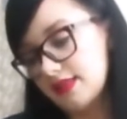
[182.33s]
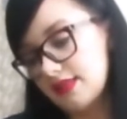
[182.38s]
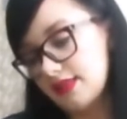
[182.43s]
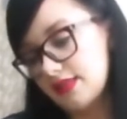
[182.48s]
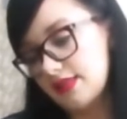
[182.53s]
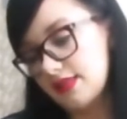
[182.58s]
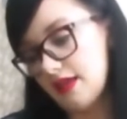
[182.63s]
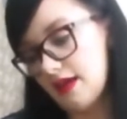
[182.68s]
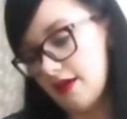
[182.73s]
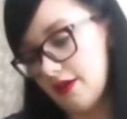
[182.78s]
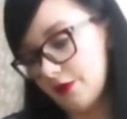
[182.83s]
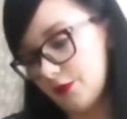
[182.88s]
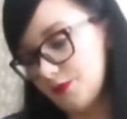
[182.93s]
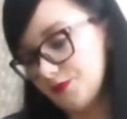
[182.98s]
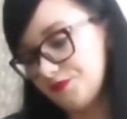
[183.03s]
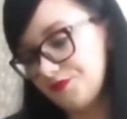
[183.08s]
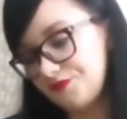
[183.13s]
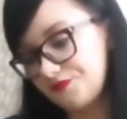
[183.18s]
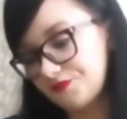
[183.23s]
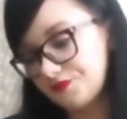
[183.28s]
So
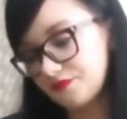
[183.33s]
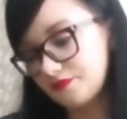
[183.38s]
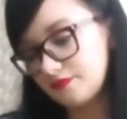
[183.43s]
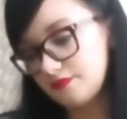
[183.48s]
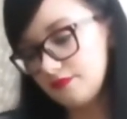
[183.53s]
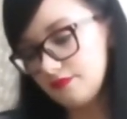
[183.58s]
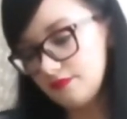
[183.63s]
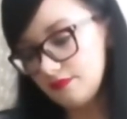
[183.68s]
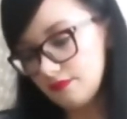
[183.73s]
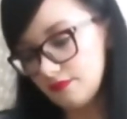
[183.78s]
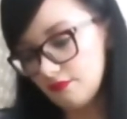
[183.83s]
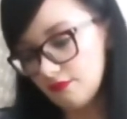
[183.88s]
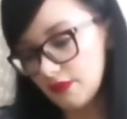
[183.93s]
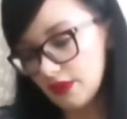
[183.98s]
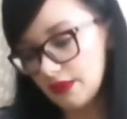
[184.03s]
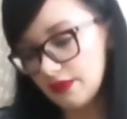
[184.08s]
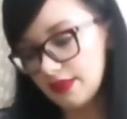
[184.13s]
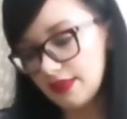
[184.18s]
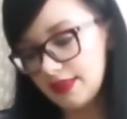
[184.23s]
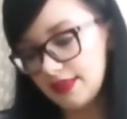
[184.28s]

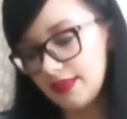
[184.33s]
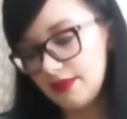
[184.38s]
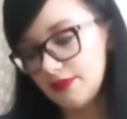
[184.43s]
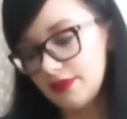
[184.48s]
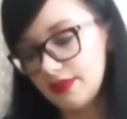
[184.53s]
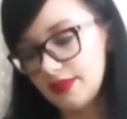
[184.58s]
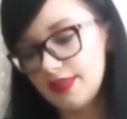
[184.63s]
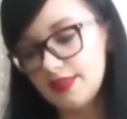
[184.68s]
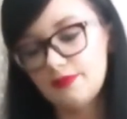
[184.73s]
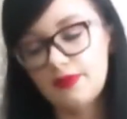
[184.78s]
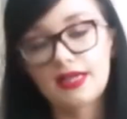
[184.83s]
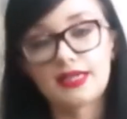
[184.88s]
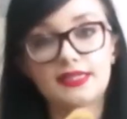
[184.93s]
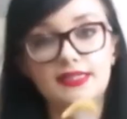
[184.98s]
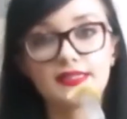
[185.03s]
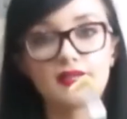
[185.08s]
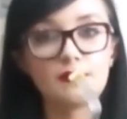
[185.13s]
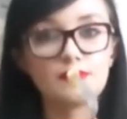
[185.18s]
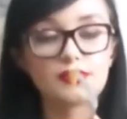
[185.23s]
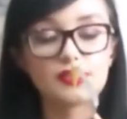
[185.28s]
I'm going to eat one of these
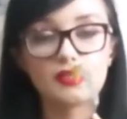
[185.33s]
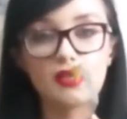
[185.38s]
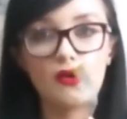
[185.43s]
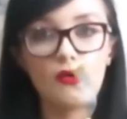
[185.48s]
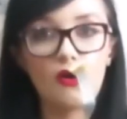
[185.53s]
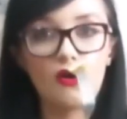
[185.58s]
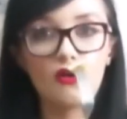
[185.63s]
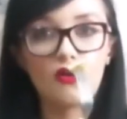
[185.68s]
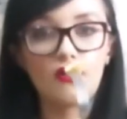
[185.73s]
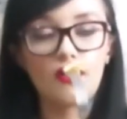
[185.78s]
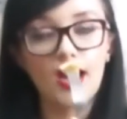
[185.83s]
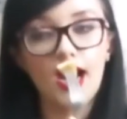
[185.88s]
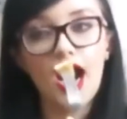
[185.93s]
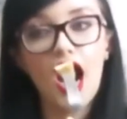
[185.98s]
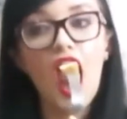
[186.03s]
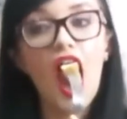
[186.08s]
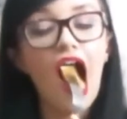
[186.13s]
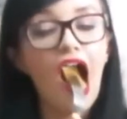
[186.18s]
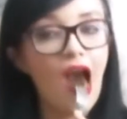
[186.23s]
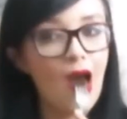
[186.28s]
pancakes. I'm so
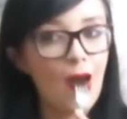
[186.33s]
hungry.